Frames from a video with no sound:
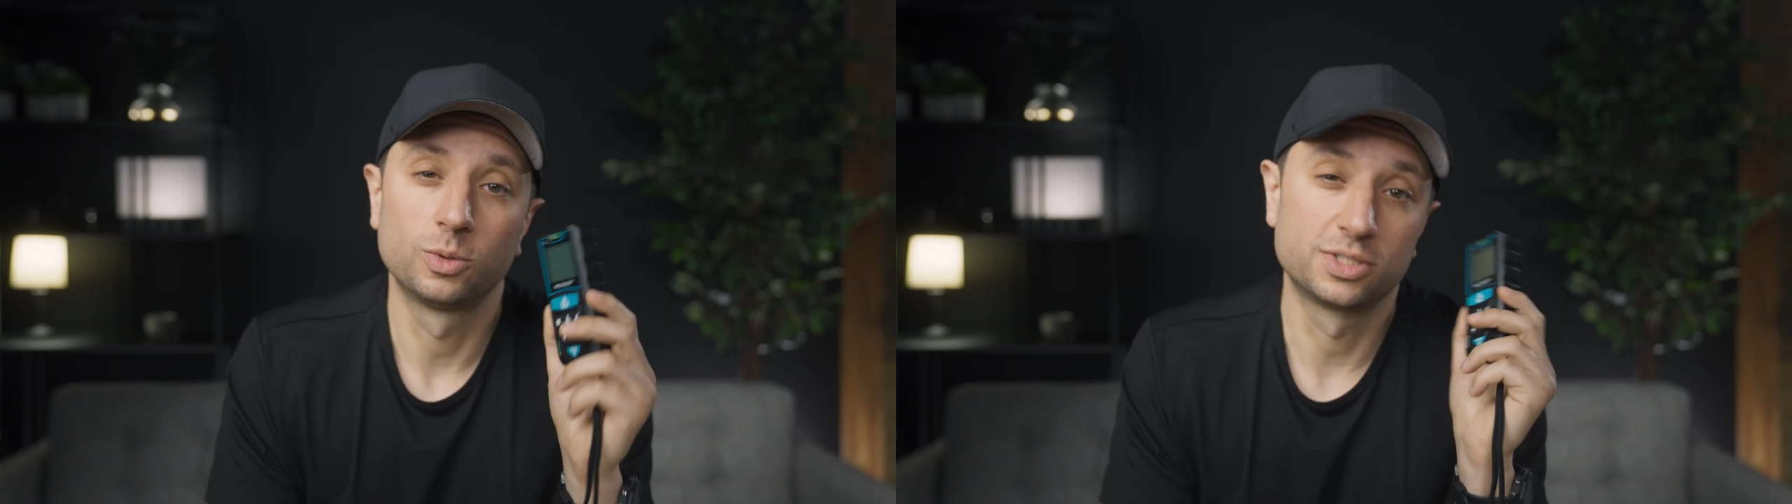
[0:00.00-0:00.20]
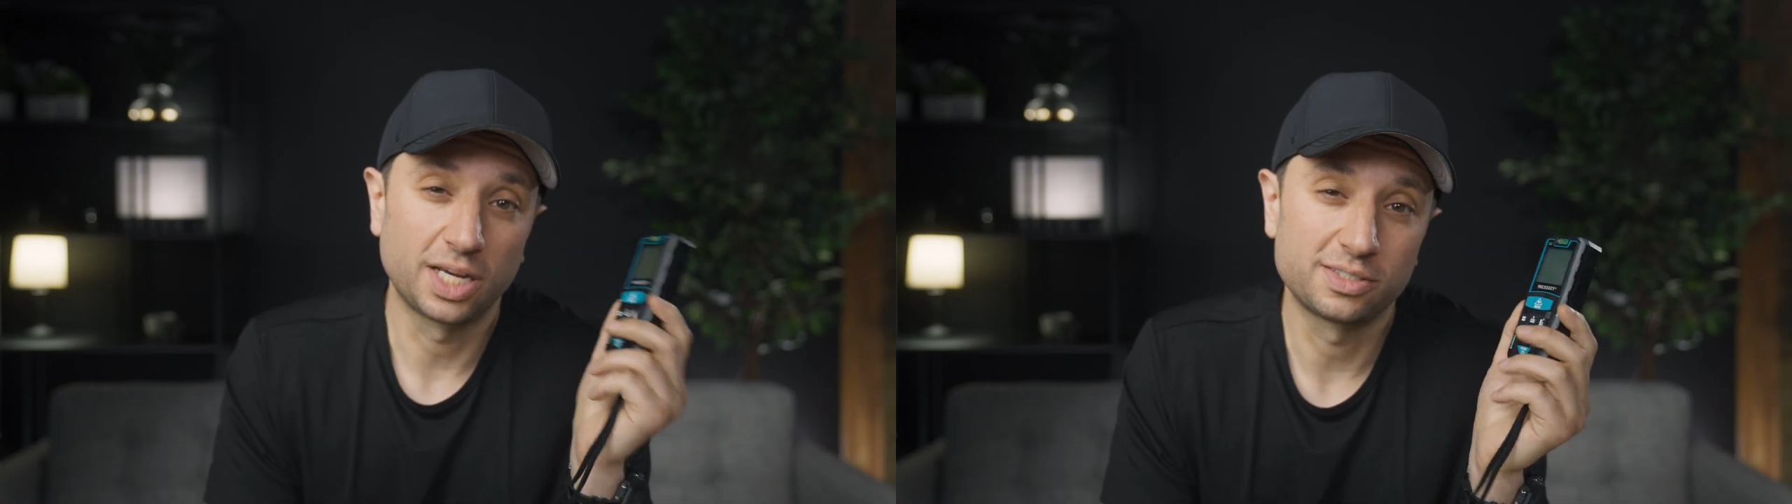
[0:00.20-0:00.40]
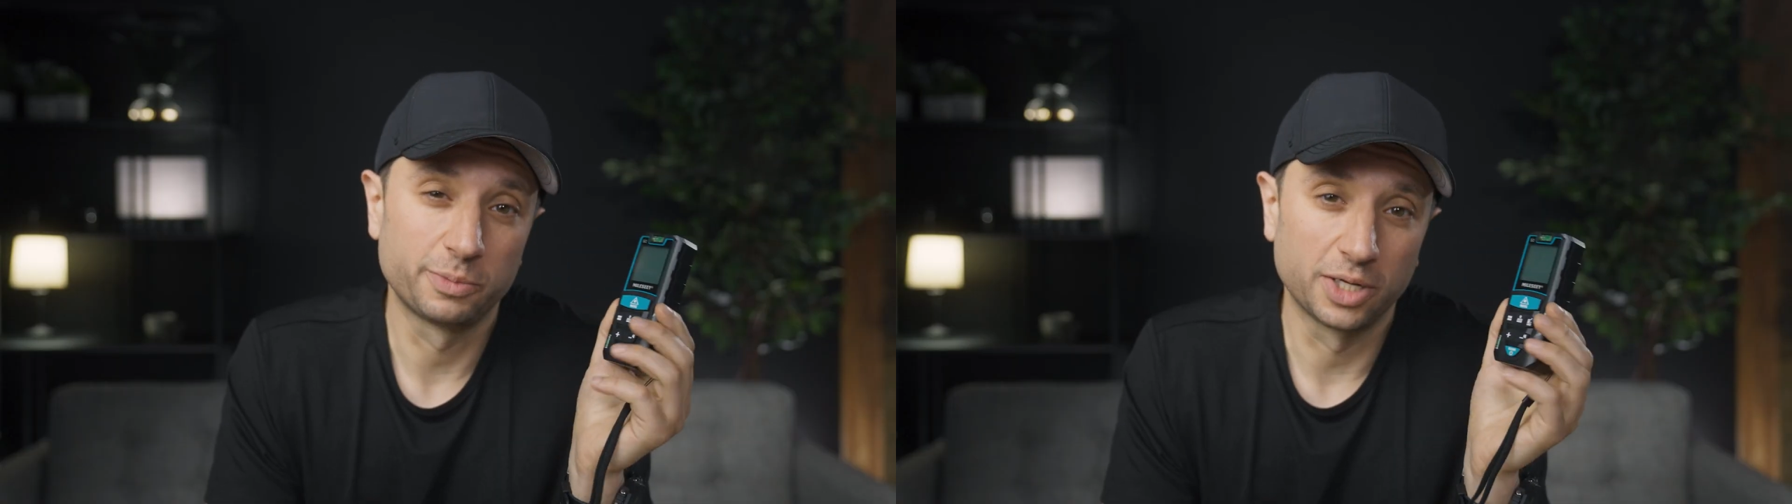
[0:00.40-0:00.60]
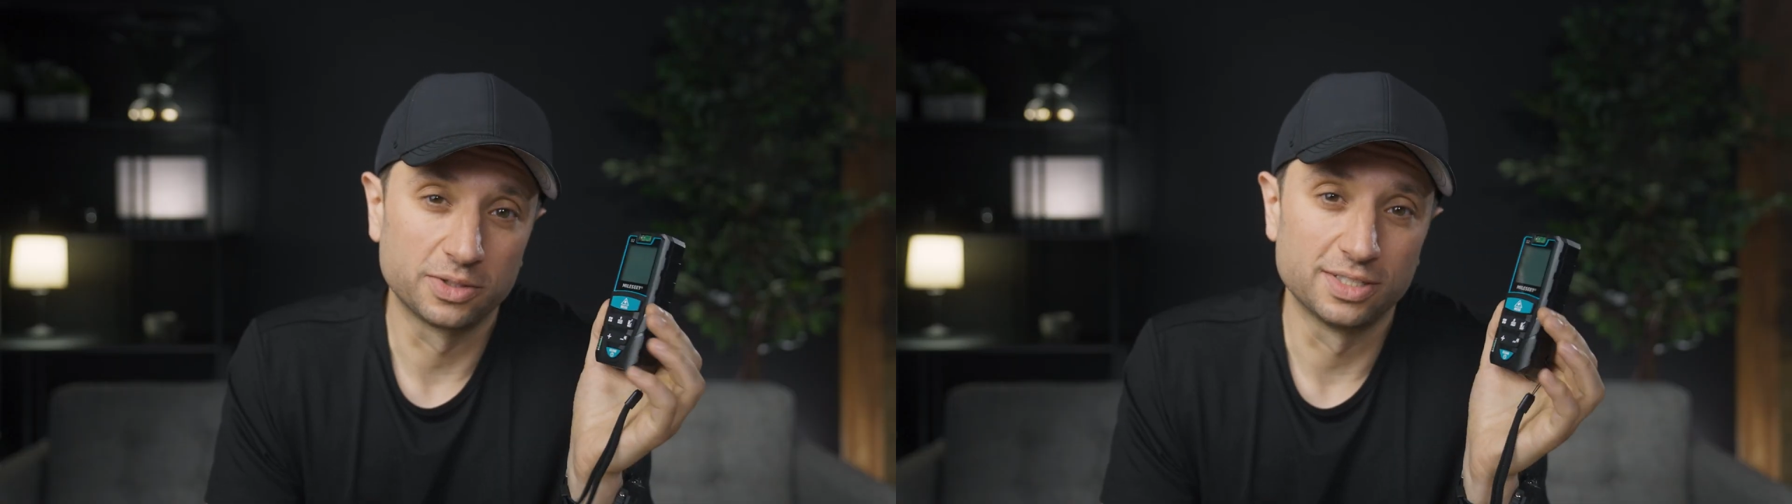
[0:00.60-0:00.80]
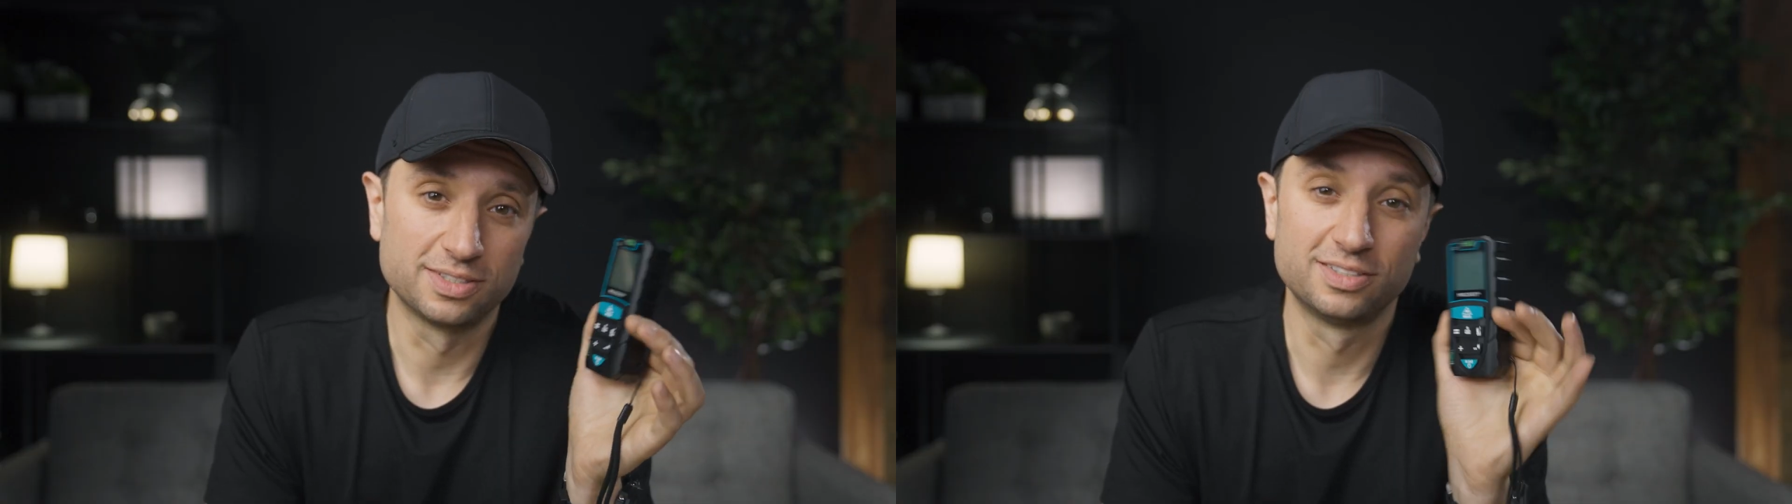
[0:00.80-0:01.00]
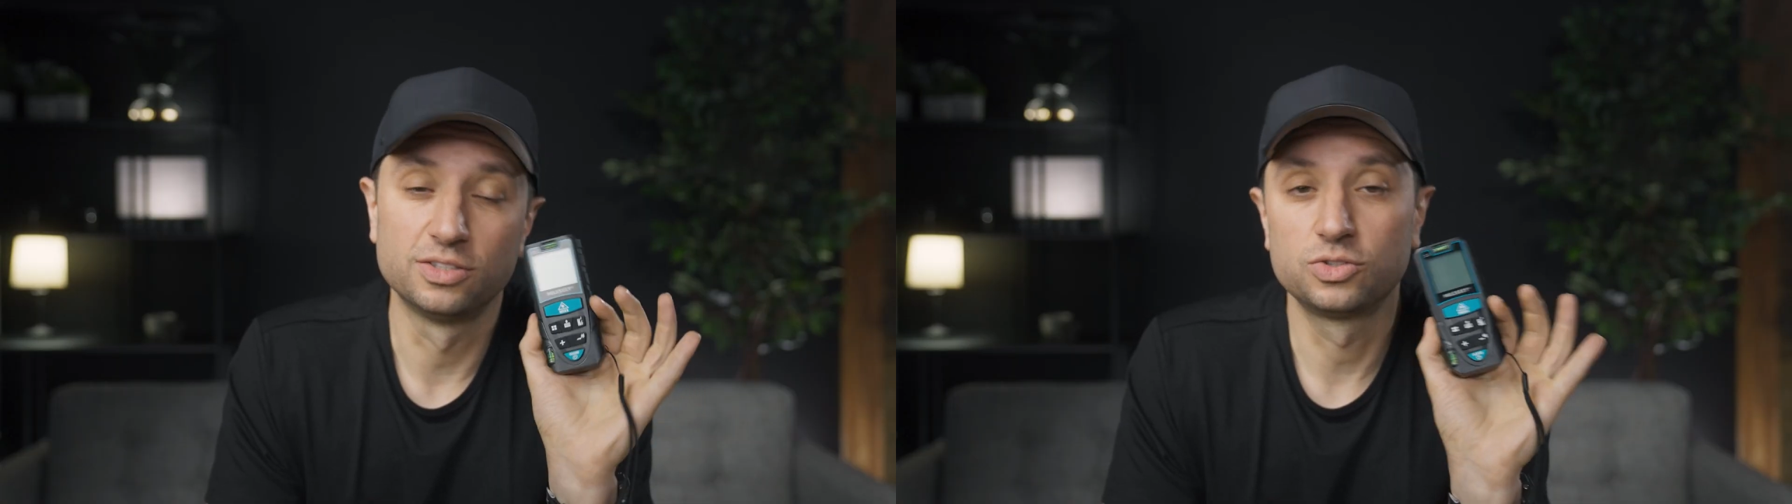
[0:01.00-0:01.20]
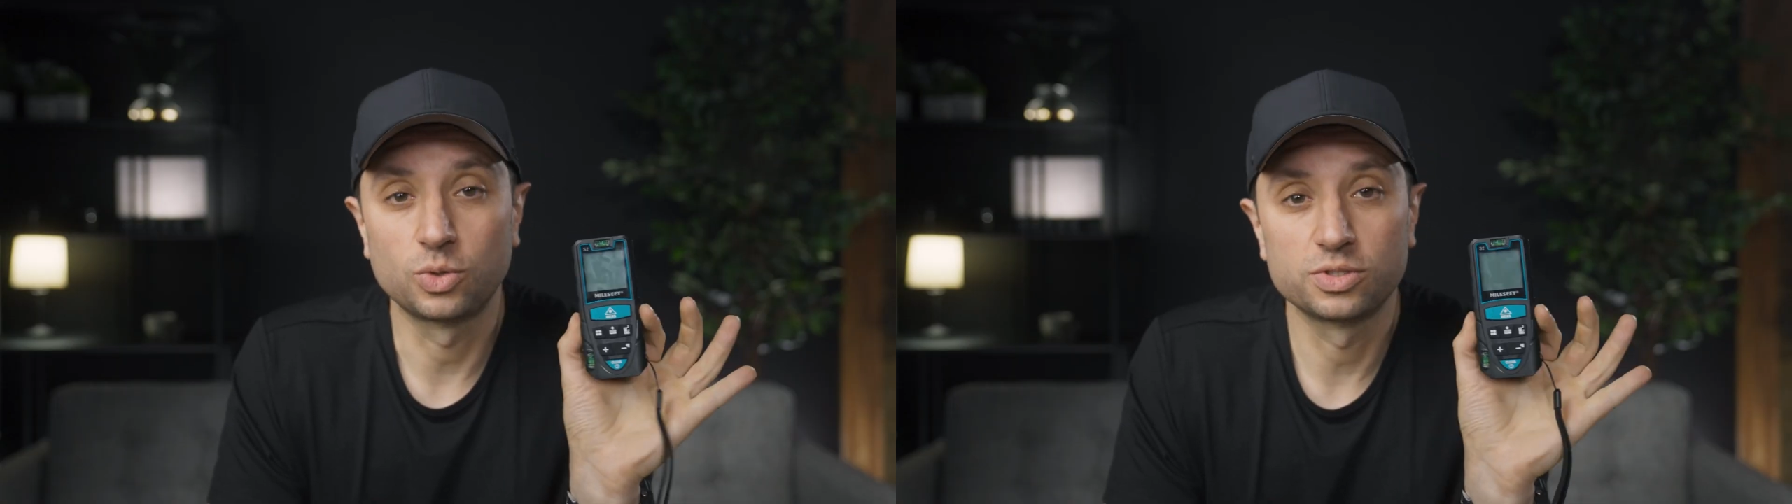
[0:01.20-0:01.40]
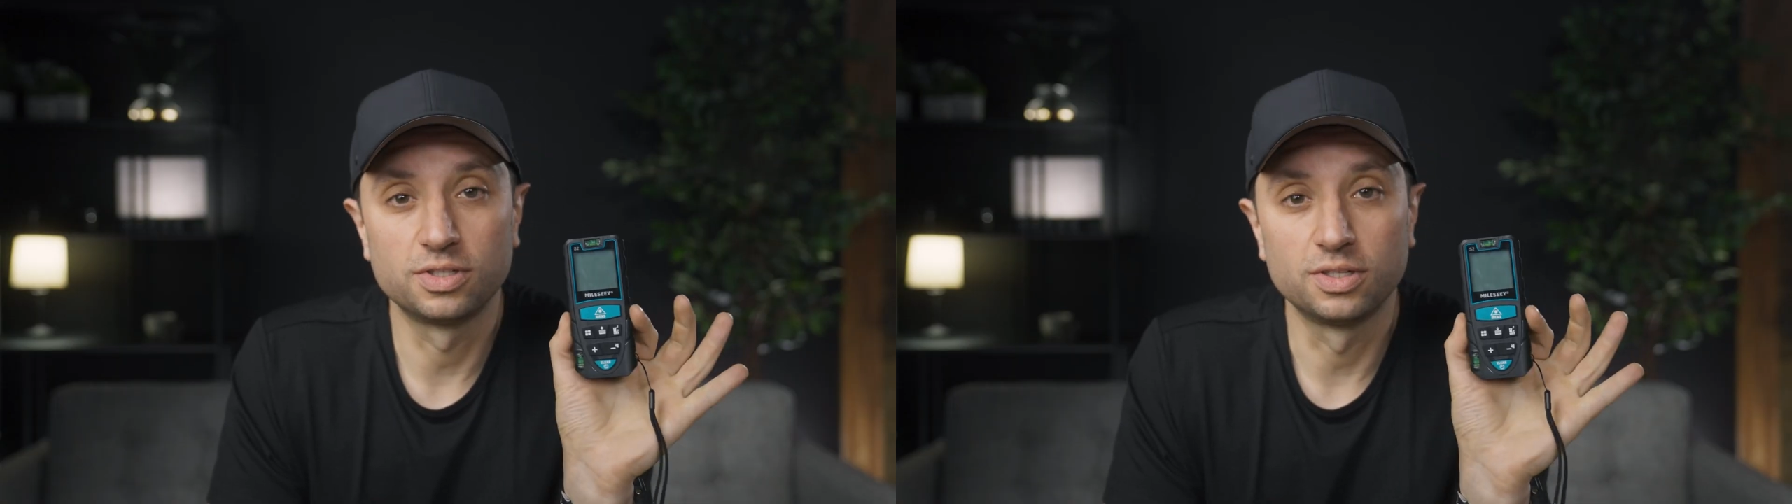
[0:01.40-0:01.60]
What's nice about this is it stores